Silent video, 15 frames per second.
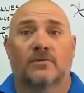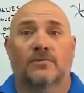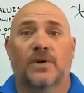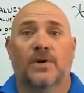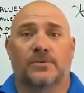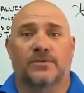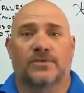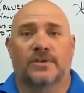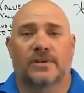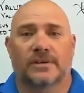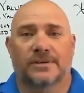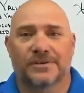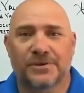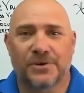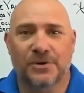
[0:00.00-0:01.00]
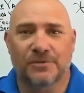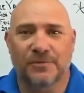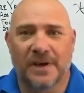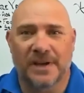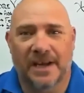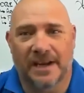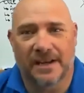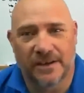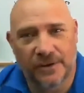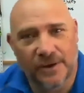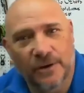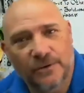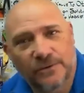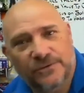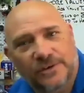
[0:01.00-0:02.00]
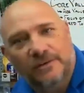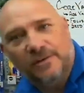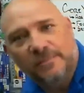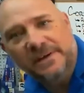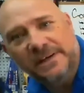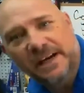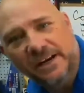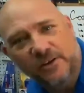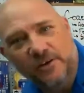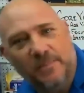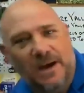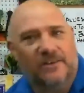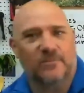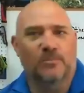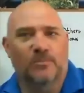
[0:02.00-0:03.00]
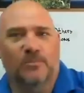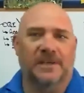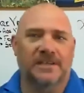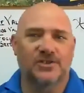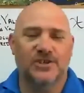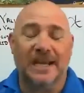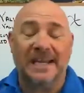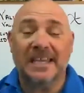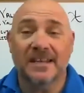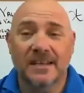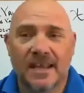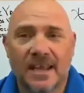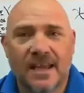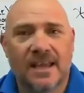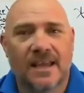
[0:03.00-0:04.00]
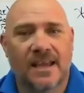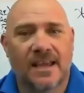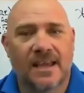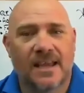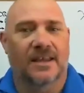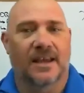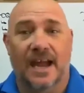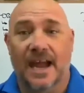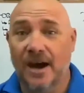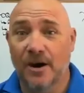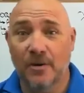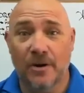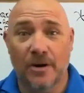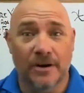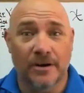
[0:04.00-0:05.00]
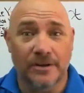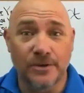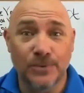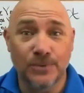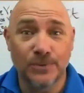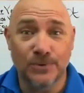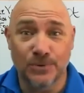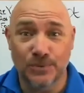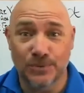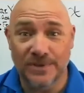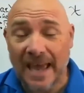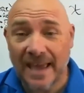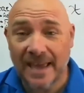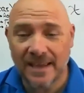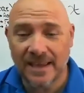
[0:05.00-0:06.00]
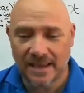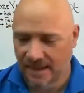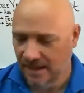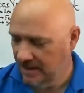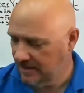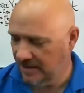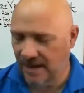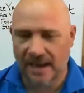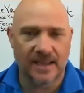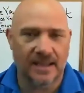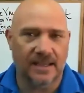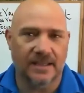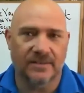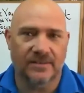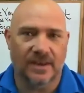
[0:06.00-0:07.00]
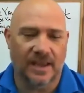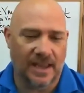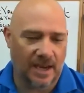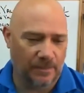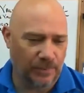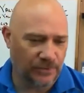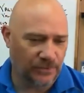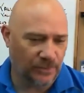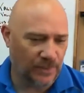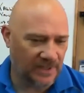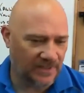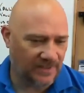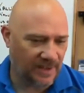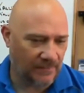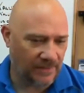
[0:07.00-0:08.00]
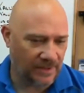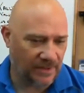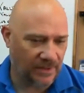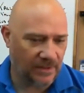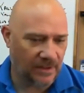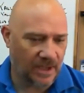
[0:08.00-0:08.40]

Folks, Kurt Von Onen, your host of the Mañana morning check-in. And how are you today? Today is April 27th.